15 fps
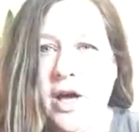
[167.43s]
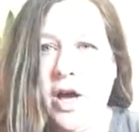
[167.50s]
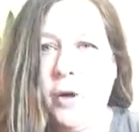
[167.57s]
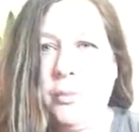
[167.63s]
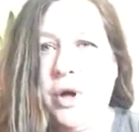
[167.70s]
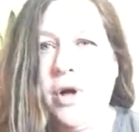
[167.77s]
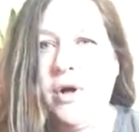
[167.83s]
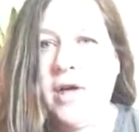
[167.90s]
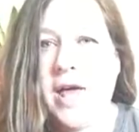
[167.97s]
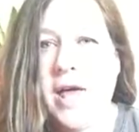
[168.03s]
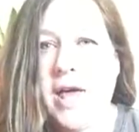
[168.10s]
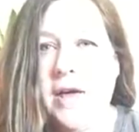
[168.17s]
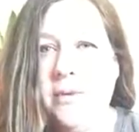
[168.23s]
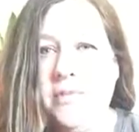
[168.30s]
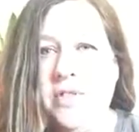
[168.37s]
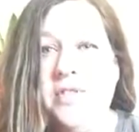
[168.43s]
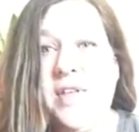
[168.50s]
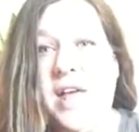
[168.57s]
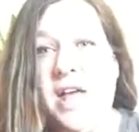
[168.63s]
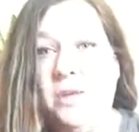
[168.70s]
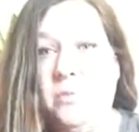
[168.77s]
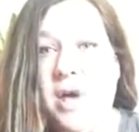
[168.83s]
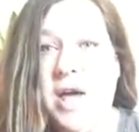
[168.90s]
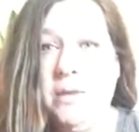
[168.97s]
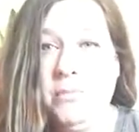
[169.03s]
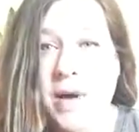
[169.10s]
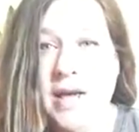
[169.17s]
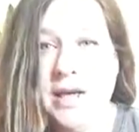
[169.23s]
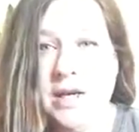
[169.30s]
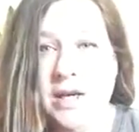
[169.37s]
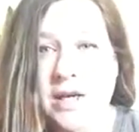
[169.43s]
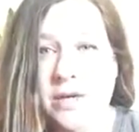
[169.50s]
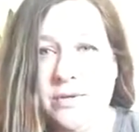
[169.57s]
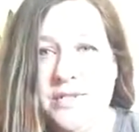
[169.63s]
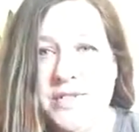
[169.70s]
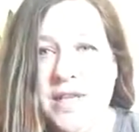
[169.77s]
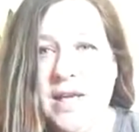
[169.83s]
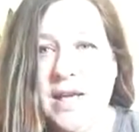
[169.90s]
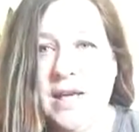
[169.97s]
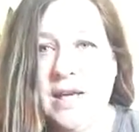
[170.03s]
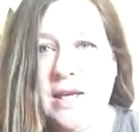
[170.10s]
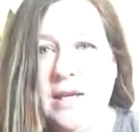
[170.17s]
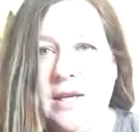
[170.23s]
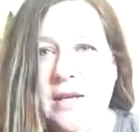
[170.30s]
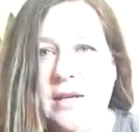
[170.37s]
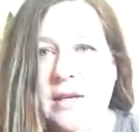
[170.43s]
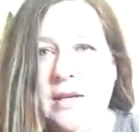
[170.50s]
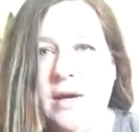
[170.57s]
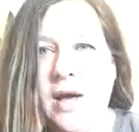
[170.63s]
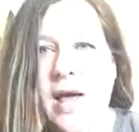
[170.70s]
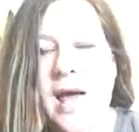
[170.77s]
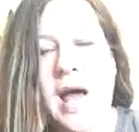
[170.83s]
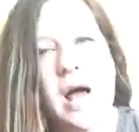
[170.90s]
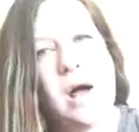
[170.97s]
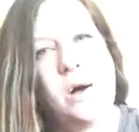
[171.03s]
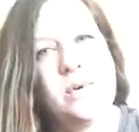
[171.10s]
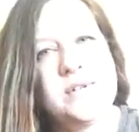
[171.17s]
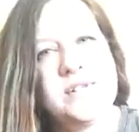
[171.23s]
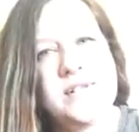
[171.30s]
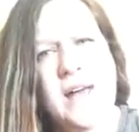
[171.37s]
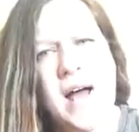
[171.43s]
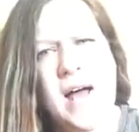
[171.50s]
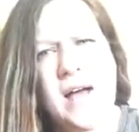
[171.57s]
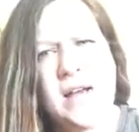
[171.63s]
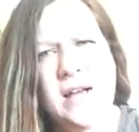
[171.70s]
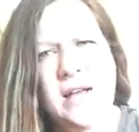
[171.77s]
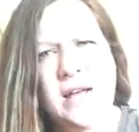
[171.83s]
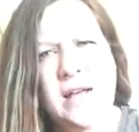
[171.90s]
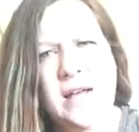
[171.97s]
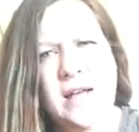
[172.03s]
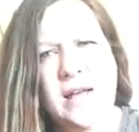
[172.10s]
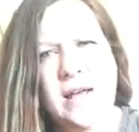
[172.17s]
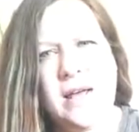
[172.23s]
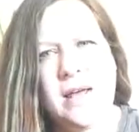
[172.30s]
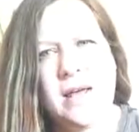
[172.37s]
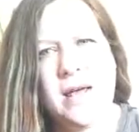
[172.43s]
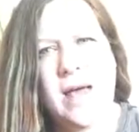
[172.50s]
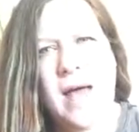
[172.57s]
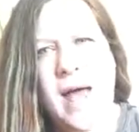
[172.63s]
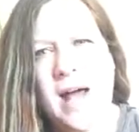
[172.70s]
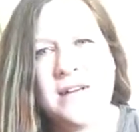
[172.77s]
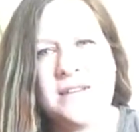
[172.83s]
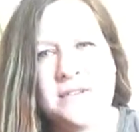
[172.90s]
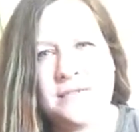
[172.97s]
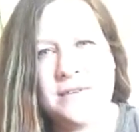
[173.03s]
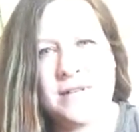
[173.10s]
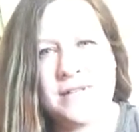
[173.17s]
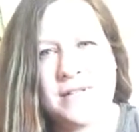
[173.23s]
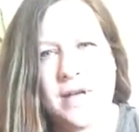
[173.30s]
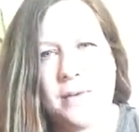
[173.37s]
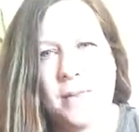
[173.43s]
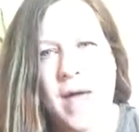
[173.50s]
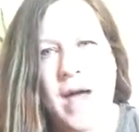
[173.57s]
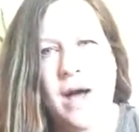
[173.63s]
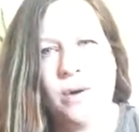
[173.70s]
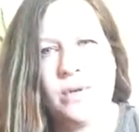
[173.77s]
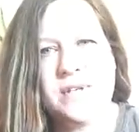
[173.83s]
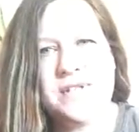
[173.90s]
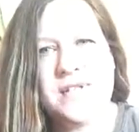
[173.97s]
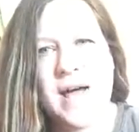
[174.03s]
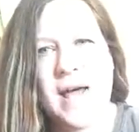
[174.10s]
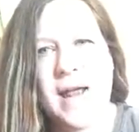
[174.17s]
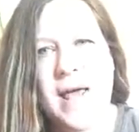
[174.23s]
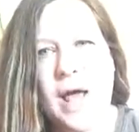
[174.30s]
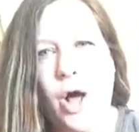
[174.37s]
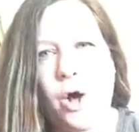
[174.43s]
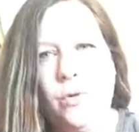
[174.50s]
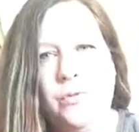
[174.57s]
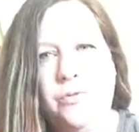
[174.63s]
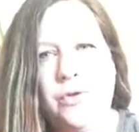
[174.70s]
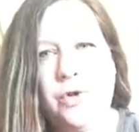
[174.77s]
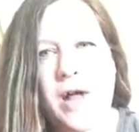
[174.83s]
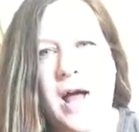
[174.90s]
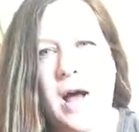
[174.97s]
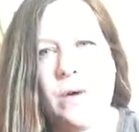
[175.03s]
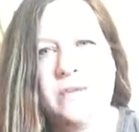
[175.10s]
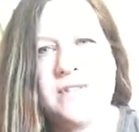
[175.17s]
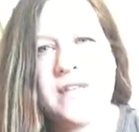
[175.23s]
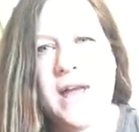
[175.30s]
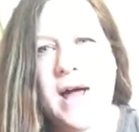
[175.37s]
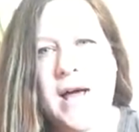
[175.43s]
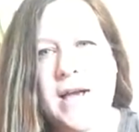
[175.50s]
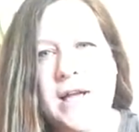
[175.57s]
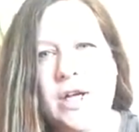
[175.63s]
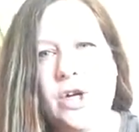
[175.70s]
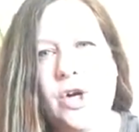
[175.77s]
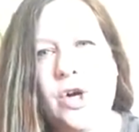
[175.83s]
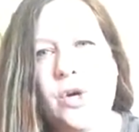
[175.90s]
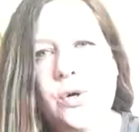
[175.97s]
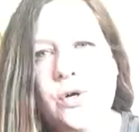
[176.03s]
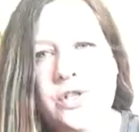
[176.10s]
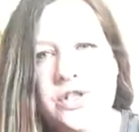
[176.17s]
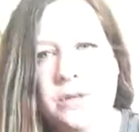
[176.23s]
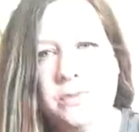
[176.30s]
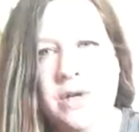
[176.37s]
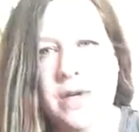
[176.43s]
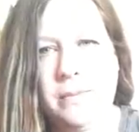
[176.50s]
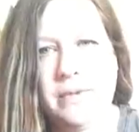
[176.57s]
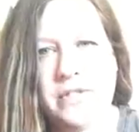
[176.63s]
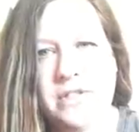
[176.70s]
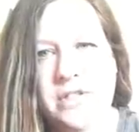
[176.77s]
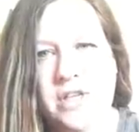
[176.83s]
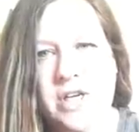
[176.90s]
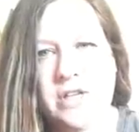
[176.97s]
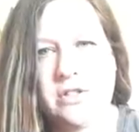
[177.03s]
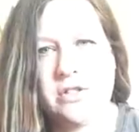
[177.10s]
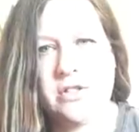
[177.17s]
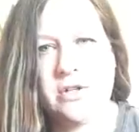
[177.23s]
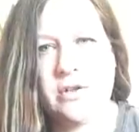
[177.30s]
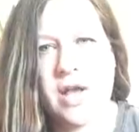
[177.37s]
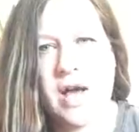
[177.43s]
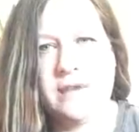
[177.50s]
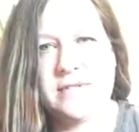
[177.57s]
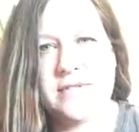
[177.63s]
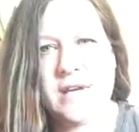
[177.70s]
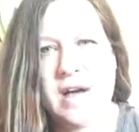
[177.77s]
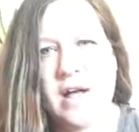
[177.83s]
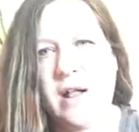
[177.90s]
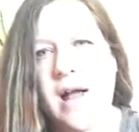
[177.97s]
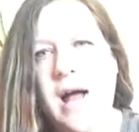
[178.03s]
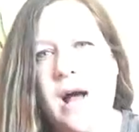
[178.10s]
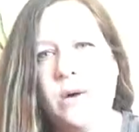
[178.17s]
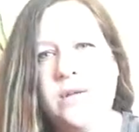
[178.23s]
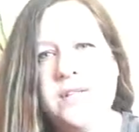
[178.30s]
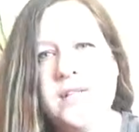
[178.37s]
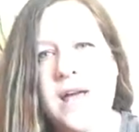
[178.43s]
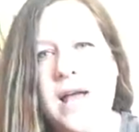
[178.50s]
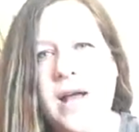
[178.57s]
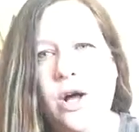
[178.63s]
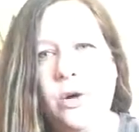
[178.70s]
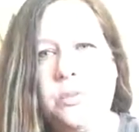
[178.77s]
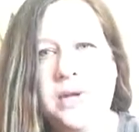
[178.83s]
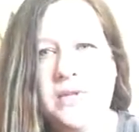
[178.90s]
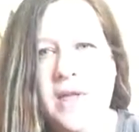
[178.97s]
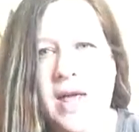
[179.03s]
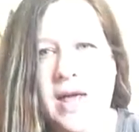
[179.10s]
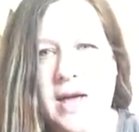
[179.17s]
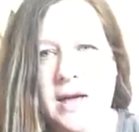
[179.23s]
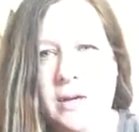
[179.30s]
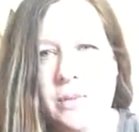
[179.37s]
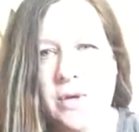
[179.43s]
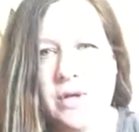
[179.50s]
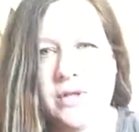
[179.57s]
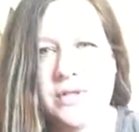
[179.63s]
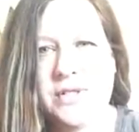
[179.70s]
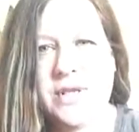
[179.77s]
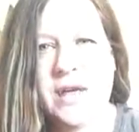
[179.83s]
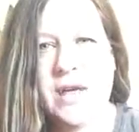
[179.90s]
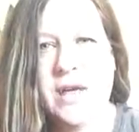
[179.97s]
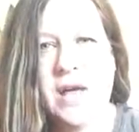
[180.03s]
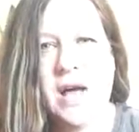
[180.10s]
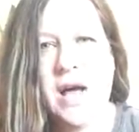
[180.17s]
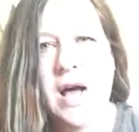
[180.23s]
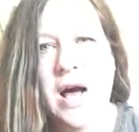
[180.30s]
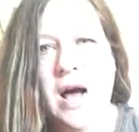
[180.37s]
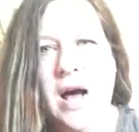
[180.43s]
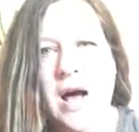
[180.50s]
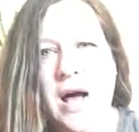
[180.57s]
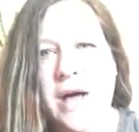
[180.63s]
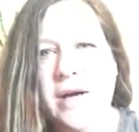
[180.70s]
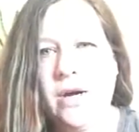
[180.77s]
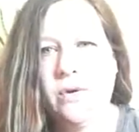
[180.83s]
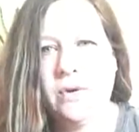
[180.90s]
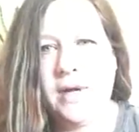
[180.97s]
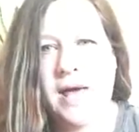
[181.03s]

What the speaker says: a ball game that they had paid money to go see. How is that activism? How is that helpful? How is that encouraging people to change their lifestyle? How is that helping the animals? I don't